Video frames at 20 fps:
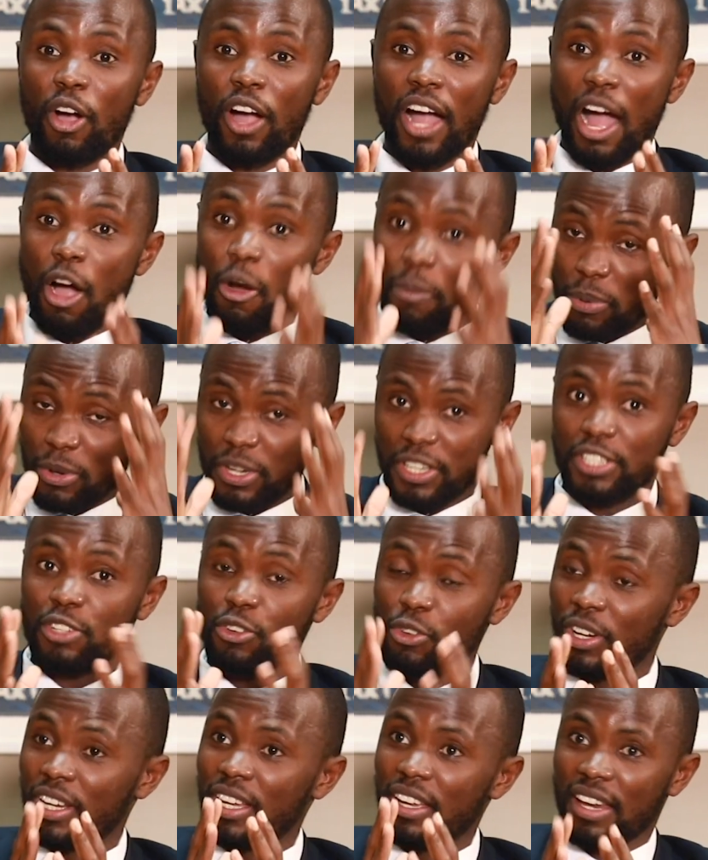our
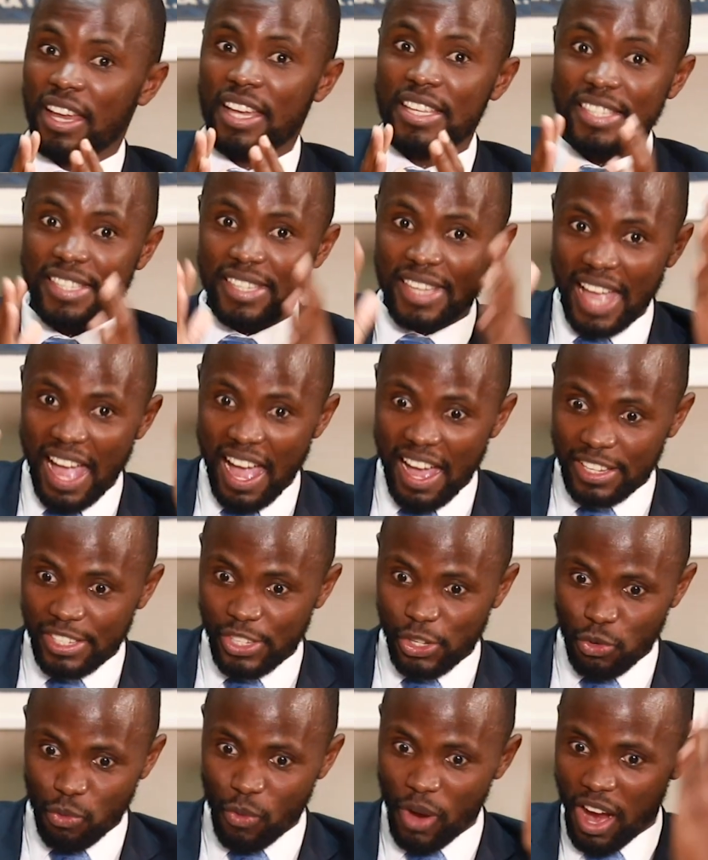political class
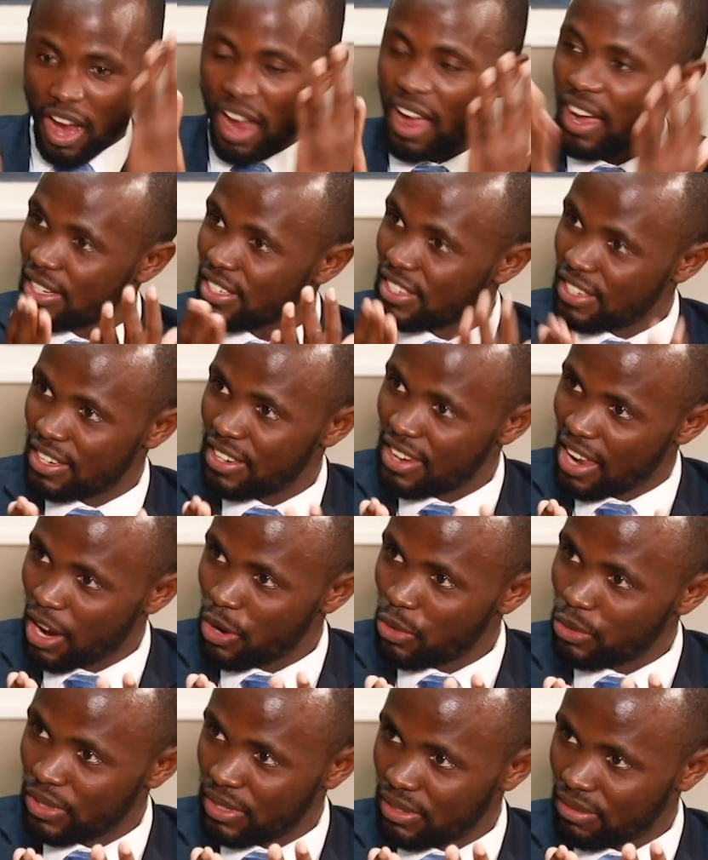has to cut
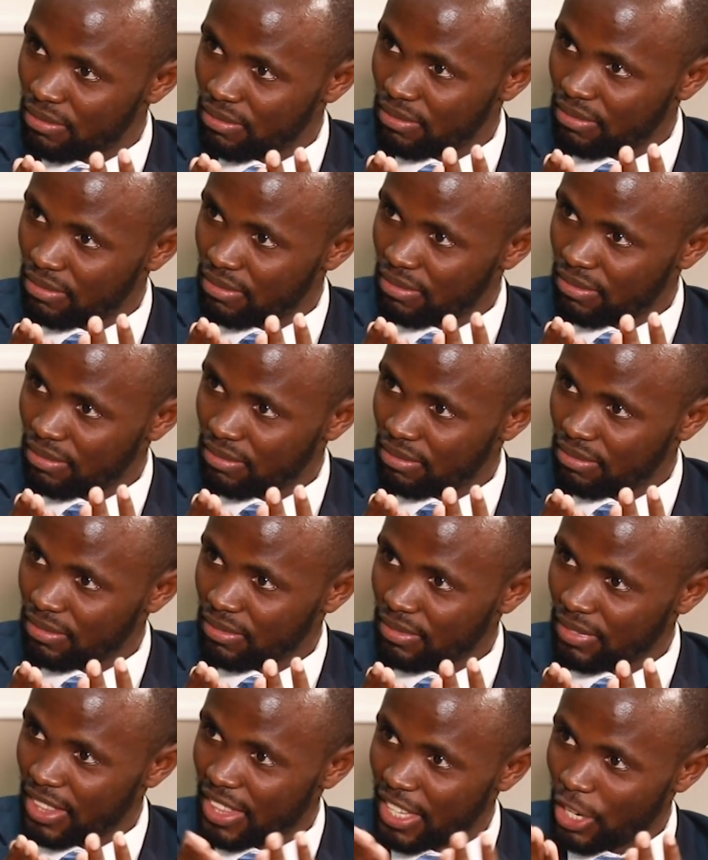down
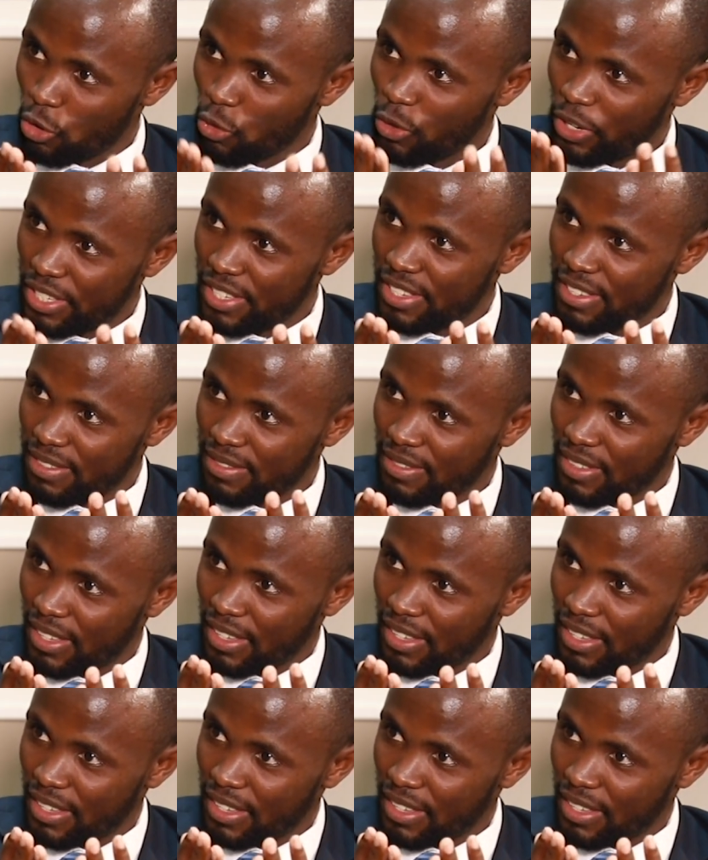the noise.